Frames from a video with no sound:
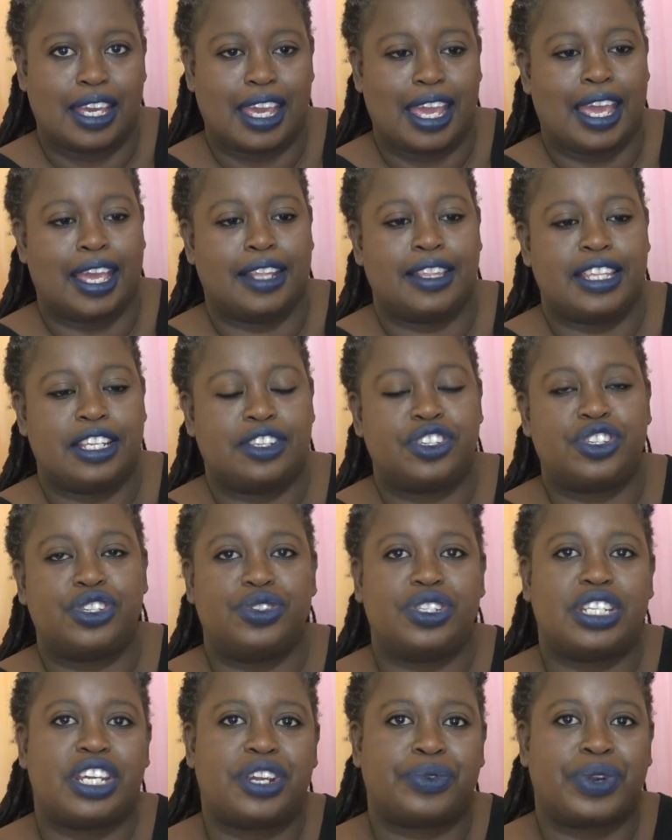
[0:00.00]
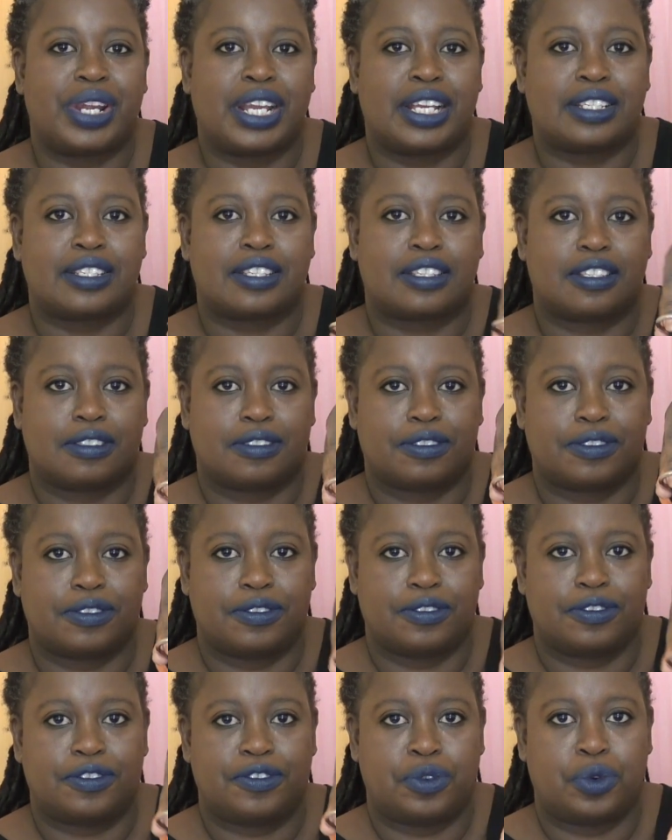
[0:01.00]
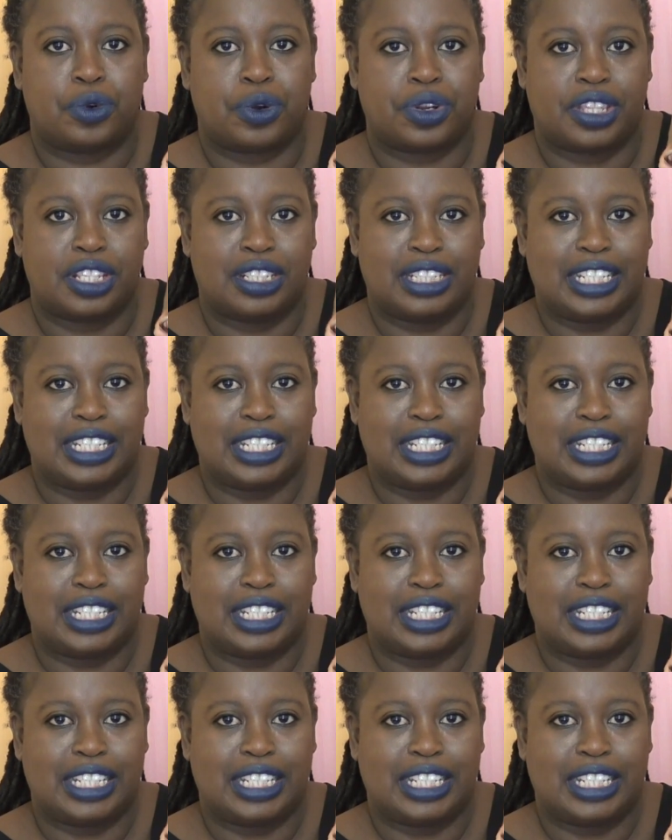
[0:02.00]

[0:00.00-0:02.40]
and the 2 D-rings for the